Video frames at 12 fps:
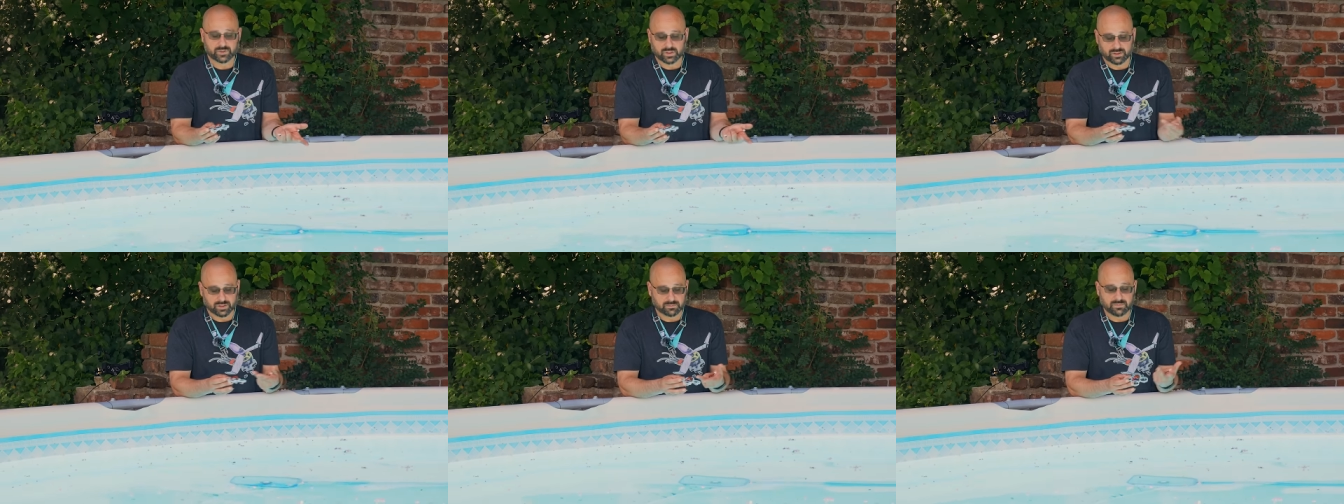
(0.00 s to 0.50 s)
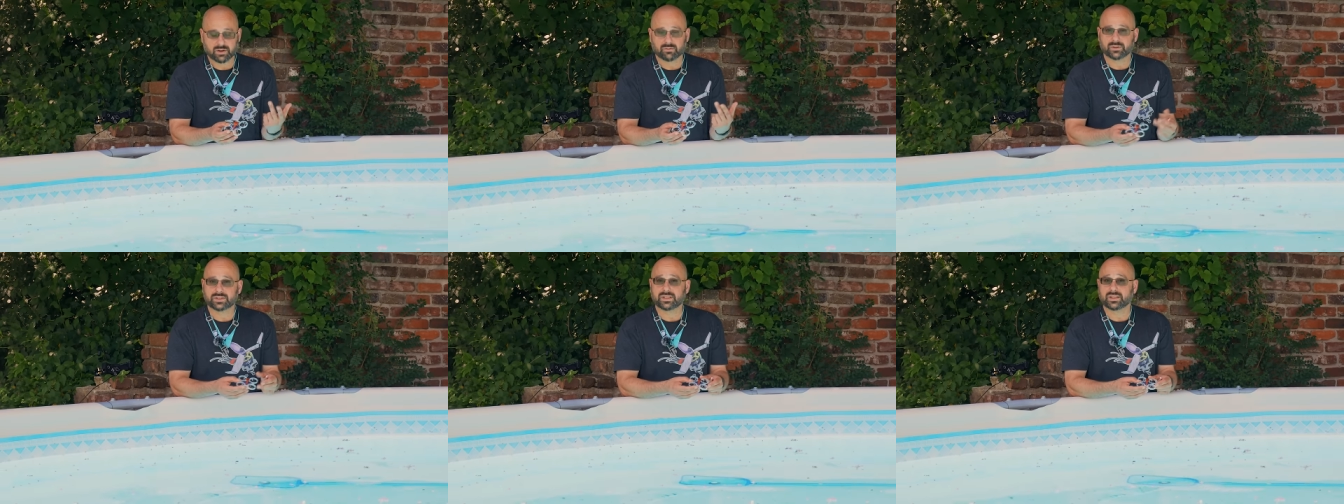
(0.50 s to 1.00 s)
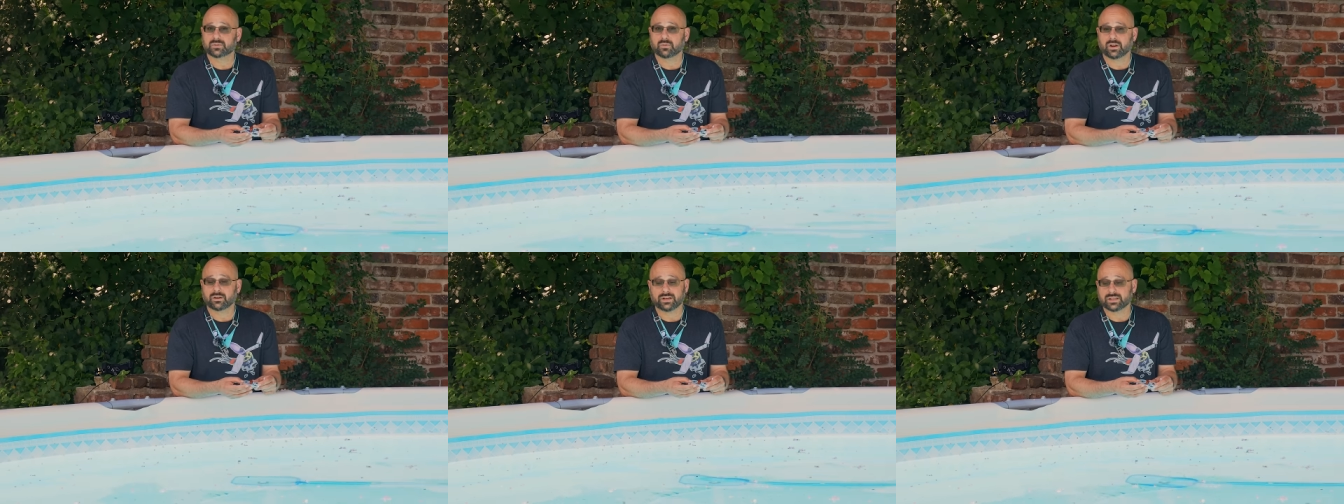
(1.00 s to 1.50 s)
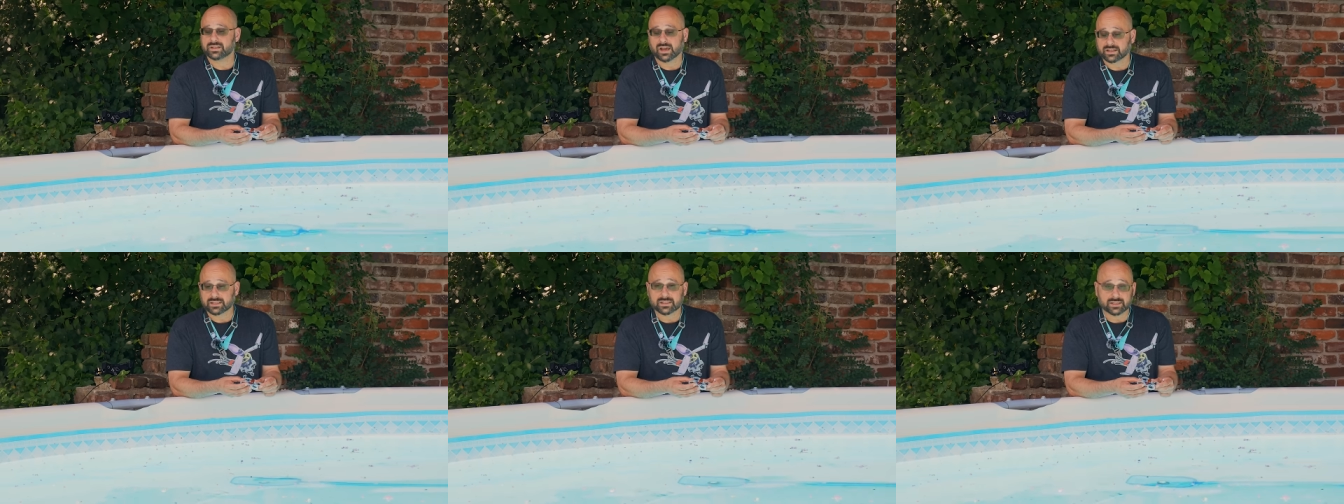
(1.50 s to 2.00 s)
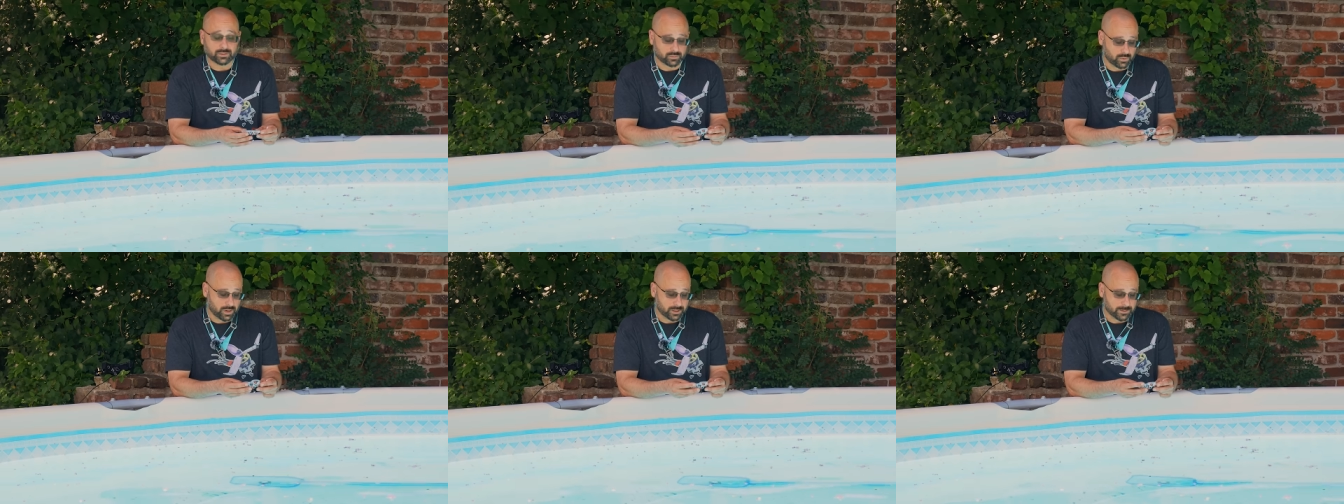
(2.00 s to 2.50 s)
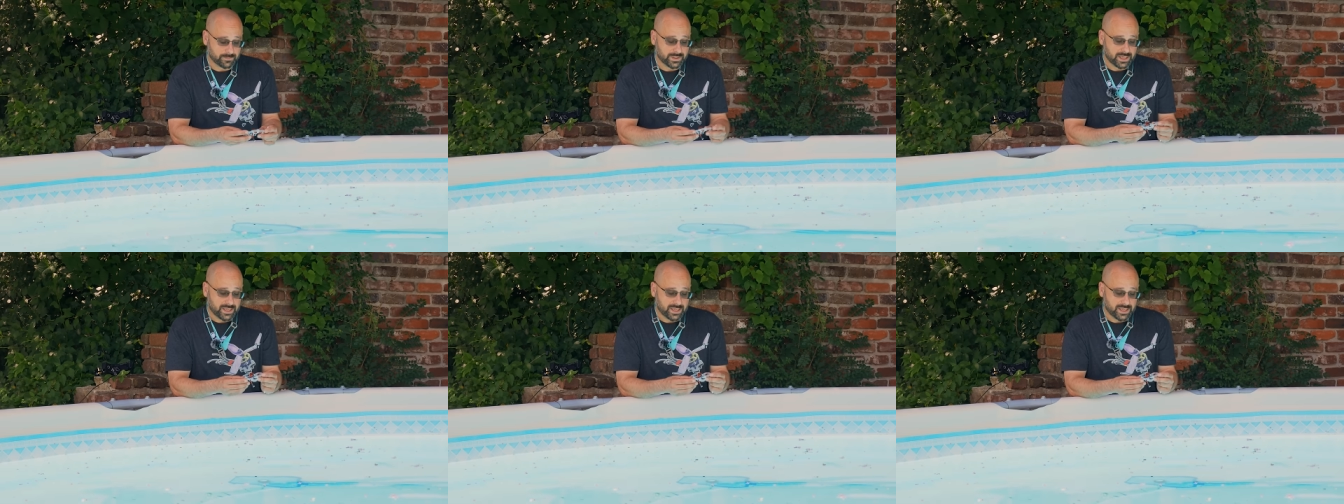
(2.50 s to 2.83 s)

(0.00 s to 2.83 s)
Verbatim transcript: So there's minerals in this water. It is not distilled water.